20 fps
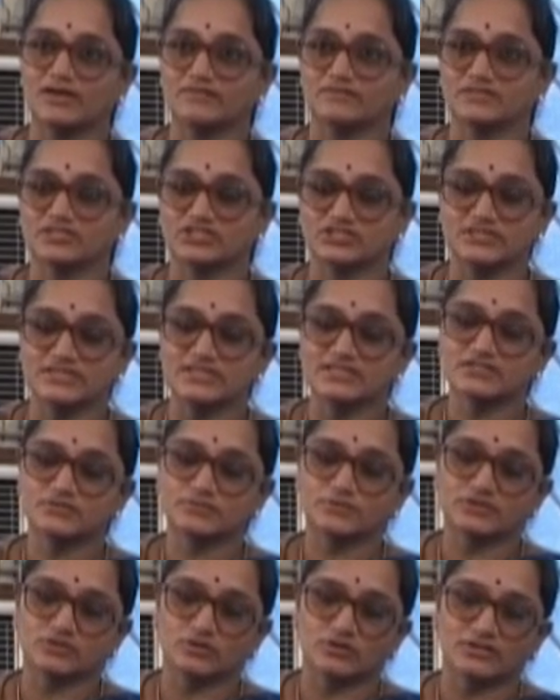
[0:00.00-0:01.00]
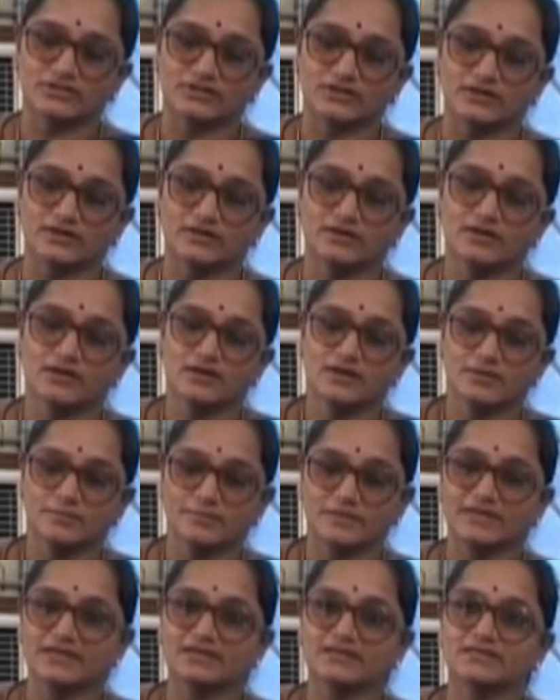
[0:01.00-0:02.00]
one, which deals with all the
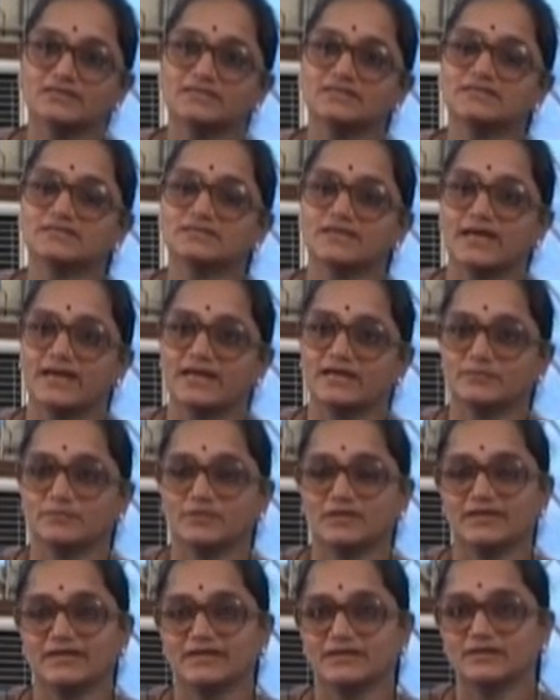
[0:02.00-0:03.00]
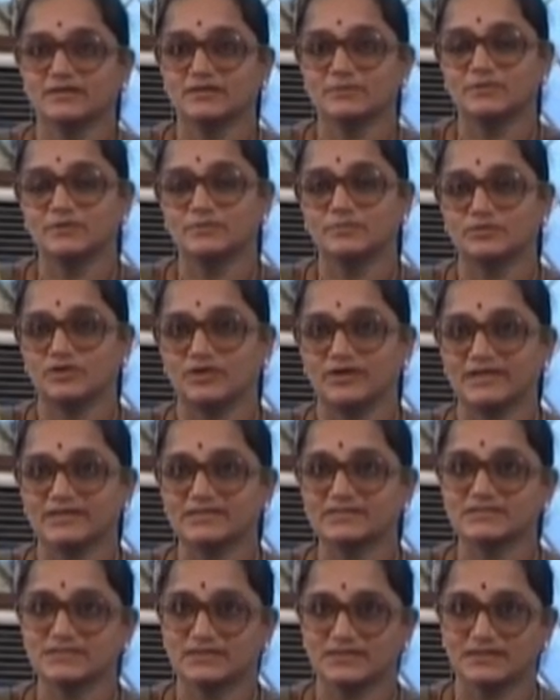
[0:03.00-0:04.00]
minerals, animal and herbal
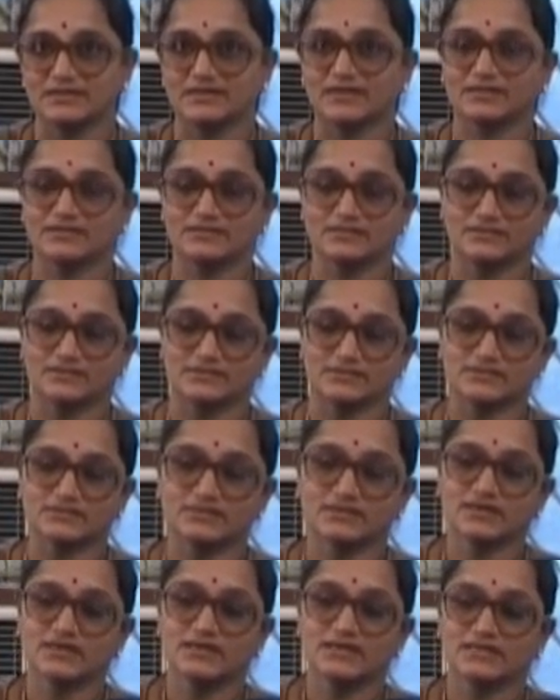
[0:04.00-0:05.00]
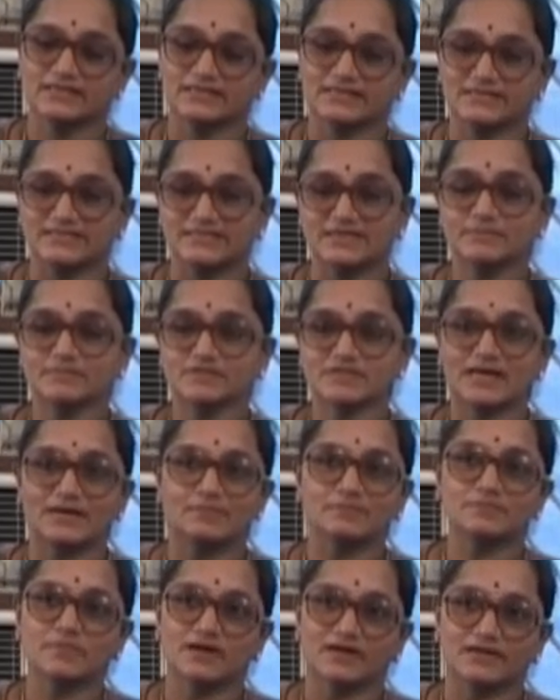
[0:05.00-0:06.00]
products and other things. The gems
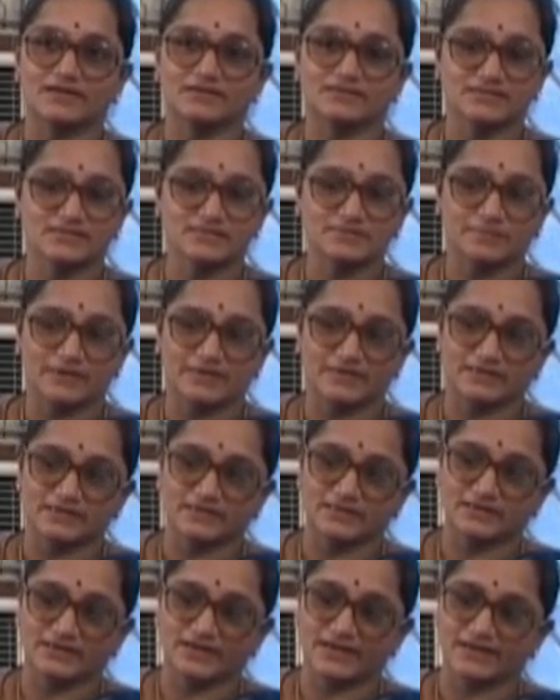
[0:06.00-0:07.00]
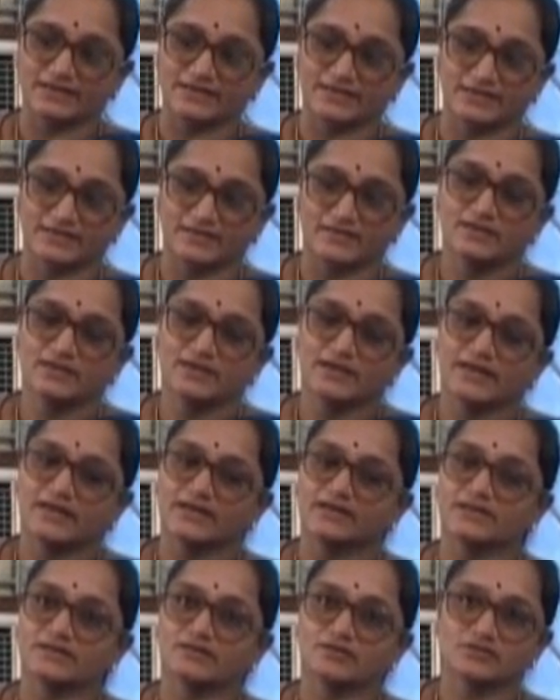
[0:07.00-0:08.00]
come under this particular category.
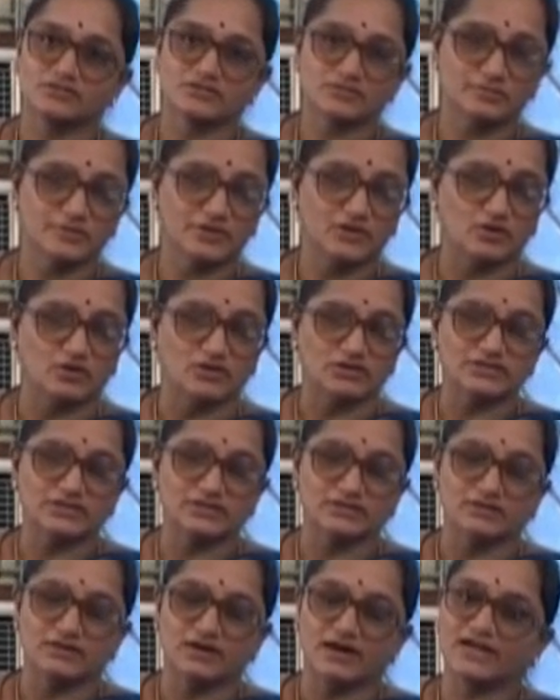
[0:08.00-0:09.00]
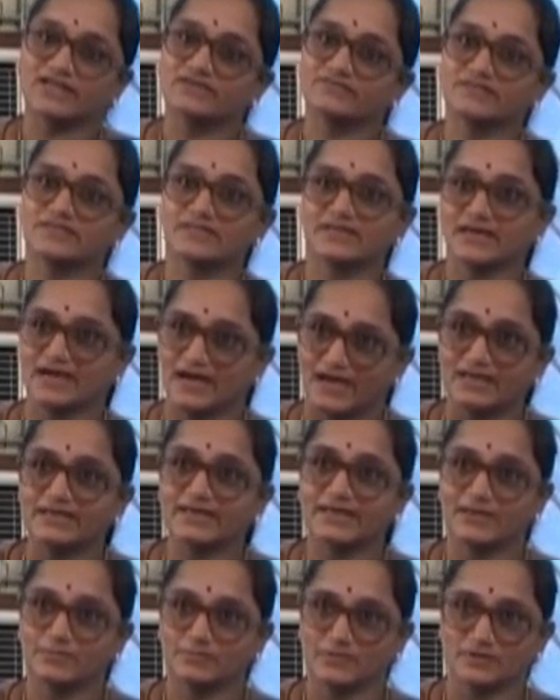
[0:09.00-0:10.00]
It can also be called the Ayurvedic
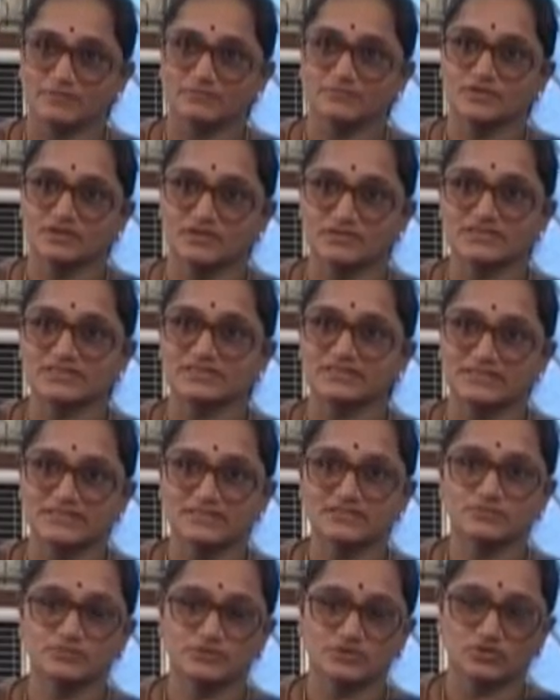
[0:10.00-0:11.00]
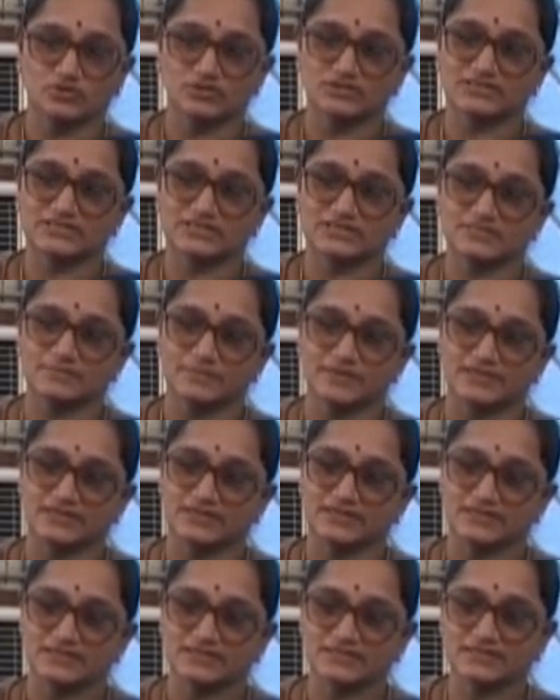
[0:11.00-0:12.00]
alchemy because it deals with all such
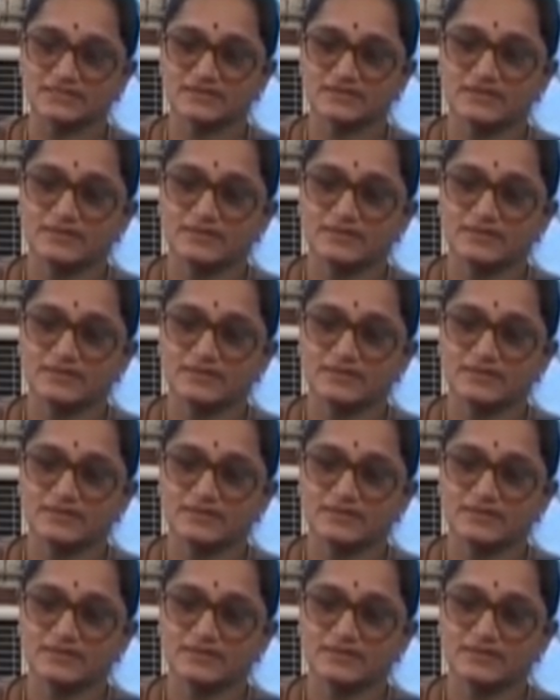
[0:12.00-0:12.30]
materials.